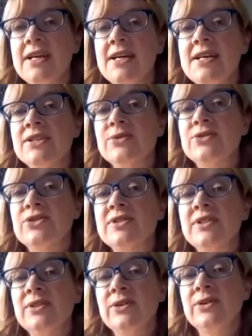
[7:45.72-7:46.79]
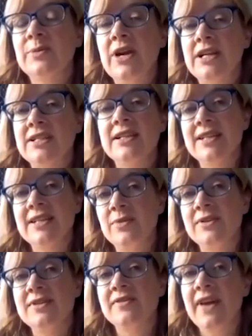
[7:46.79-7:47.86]
So it's just to look at practical
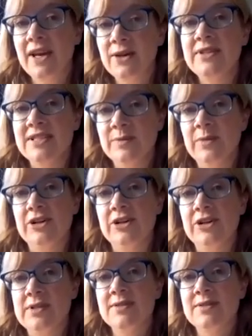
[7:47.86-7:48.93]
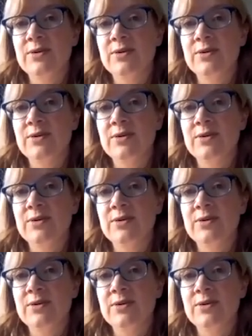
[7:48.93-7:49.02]
examples of how these impairments